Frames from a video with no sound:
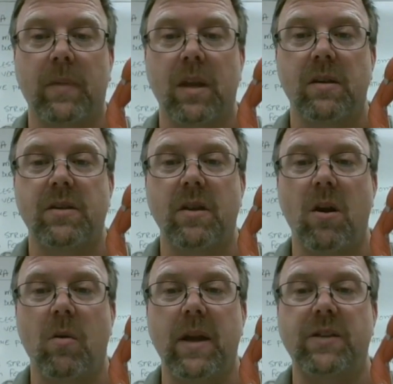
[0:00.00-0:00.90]

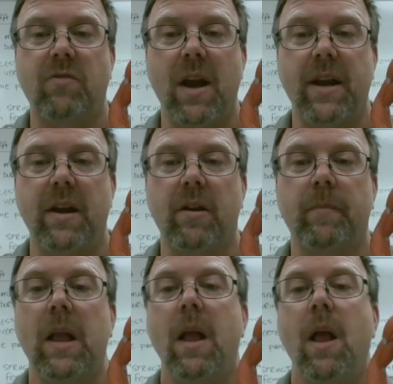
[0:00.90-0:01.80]
So it's right here.
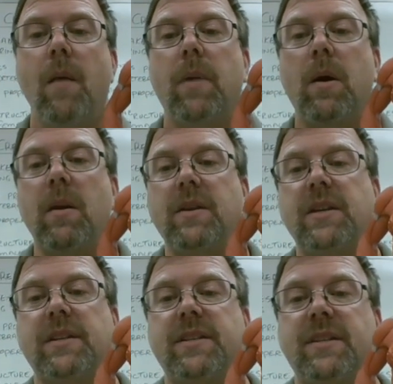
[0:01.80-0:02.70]
But
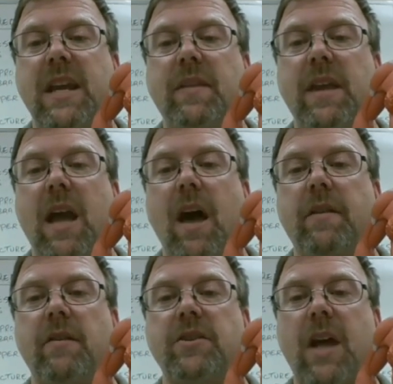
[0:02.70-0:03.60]
to see the
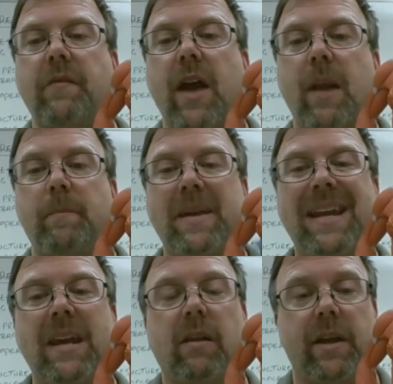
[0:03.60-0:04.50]
others, I've got to
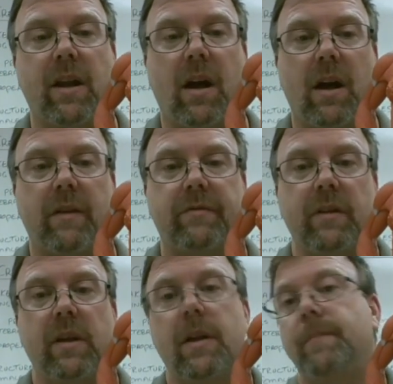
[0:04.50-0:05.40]
peel it off.
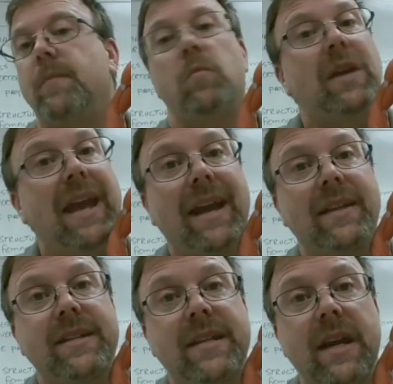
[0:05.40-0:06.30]
We
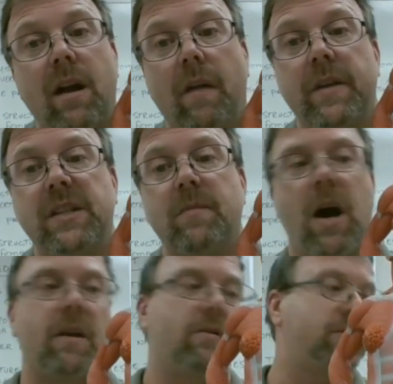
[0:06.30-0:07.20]
can't see it on this
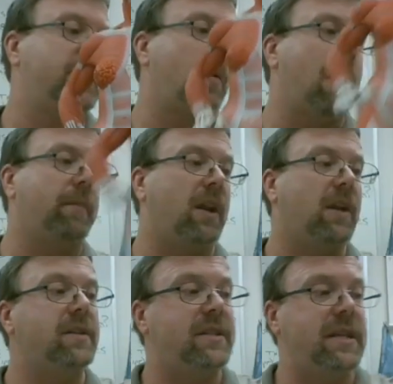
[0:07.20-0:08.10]
model, so I'm going
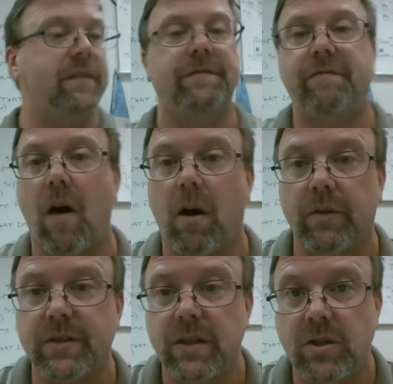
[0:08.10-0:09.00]
to
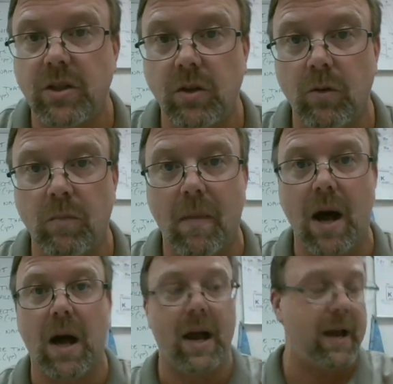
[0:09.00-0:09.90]
default to
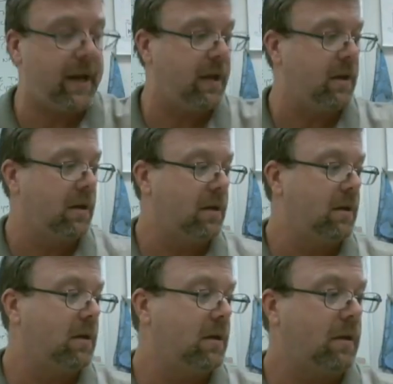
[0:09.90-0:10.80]
my
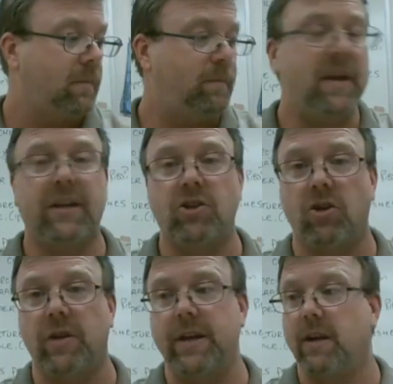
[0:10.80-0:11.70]

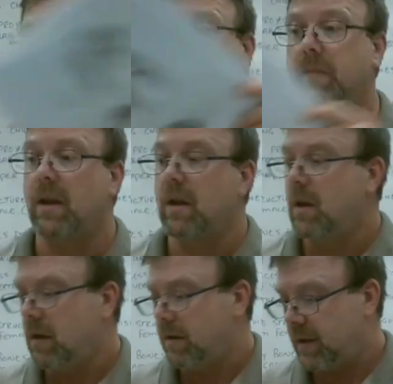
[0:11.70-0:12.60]
picture here.
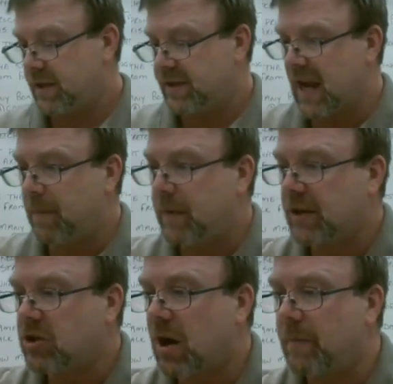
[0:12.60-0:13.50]
The same
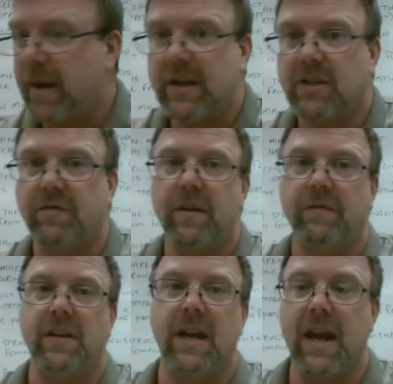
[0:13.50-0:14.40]
picture on page
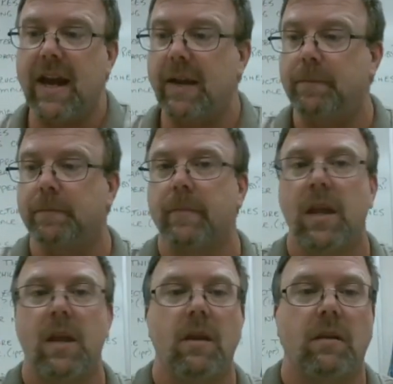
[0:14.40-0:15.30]
58.
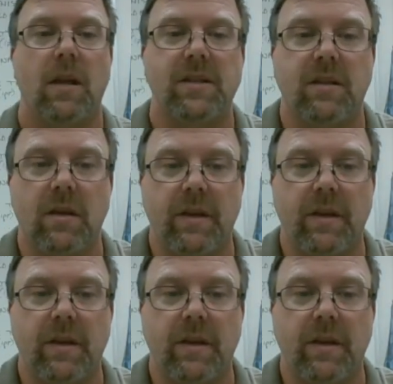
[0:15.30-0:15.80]
Let's look at